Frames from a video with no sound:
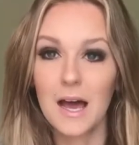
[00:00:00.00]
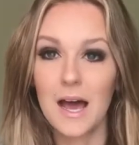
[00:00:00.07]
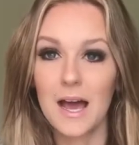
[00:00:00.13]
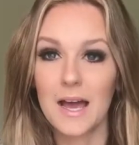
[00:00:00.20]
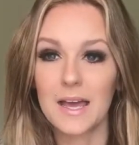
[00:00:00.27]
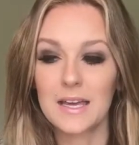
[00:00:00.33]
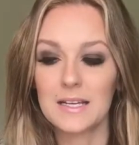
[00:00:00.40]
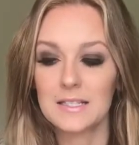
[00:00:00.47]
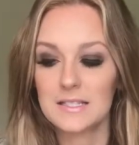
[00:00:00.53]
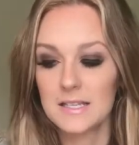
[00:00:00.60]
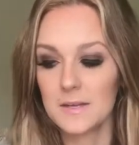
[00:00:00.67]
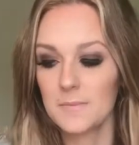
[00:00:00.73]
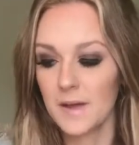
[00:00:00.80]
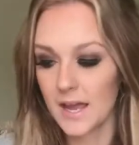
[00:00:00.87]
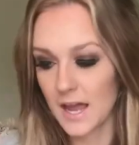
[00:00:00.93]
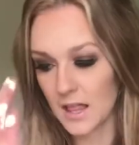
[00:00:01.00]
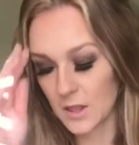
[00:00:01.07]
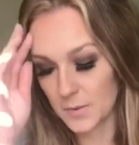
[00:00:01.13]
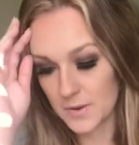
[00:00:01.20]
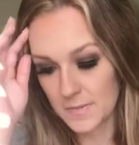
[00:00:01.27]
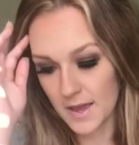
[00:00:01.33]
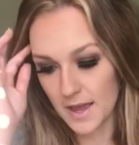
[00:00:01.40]
I did my
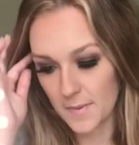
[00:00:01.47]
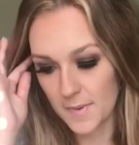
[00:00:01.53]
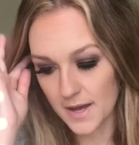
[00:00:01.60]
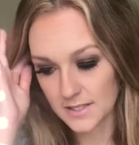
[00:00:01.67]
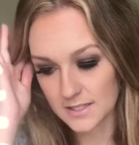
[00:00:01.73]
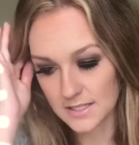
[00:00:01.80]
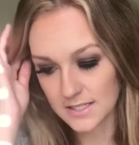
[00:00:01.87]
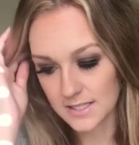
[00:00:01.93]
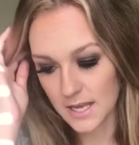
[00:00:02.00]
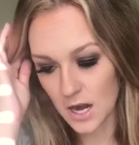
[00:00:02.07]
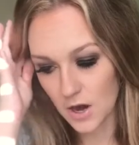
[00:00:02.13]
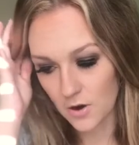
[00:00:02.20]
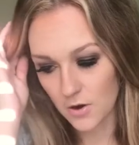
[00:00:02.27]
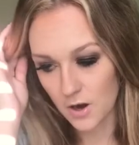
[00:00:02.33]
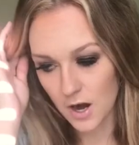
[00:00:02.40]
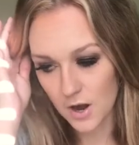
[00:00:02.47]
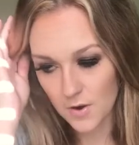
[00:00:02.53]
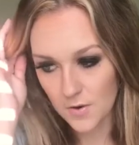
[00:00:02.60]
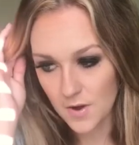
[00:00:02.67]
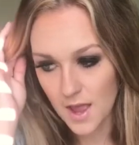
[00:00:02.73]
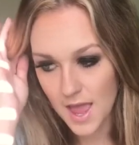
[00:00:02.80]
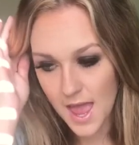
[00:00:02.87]
Halloween makeup as a
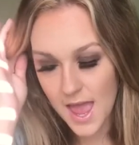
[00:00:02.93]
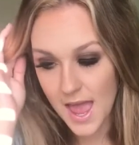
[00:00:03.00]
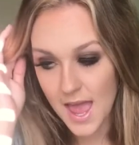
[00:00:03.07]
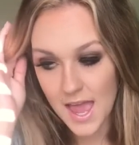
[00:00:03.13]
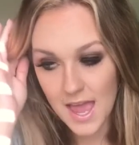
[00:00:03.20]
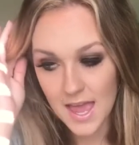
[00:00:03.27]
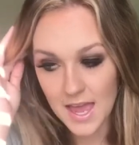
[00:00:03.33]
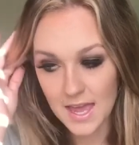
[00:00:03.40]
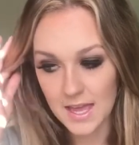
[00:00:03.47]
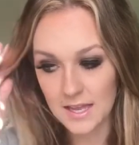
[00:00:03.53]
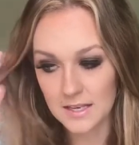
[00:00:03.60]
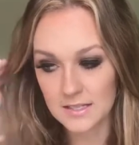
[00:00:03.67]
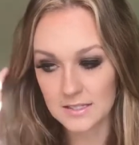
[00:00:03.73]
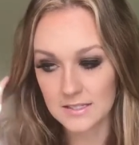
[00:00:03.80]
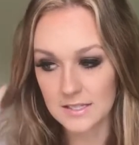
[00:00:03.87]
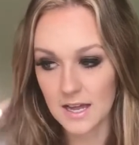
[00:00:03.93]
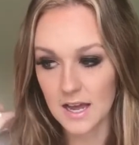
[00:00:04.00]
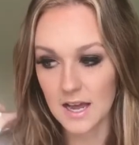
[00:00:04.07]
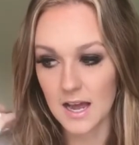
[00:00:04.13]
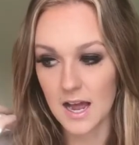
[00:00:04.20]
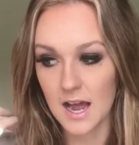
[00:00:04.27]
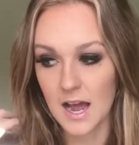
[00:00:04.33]
scarecrow, and
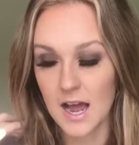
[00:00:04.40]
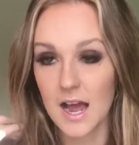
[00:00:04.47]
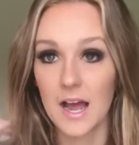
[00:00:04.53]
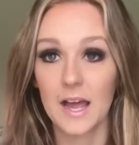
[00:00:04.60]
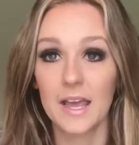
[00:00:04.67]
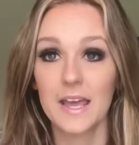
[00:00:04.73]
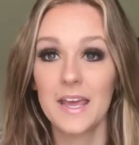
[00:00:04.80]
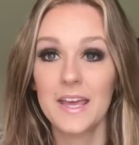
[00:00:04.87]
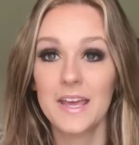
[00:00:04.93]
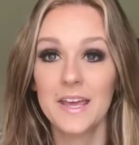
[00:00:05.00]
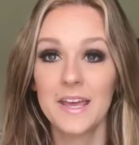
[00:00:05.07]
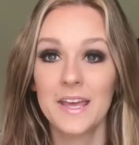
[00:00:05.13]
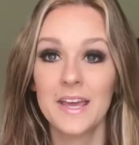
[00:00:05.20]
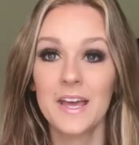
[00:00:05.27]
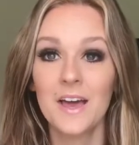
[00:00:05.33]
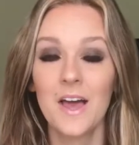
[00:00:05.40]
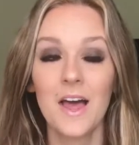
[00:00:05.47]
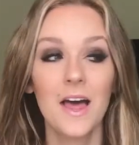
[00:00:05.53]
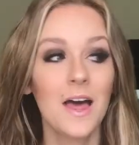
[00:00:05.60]
I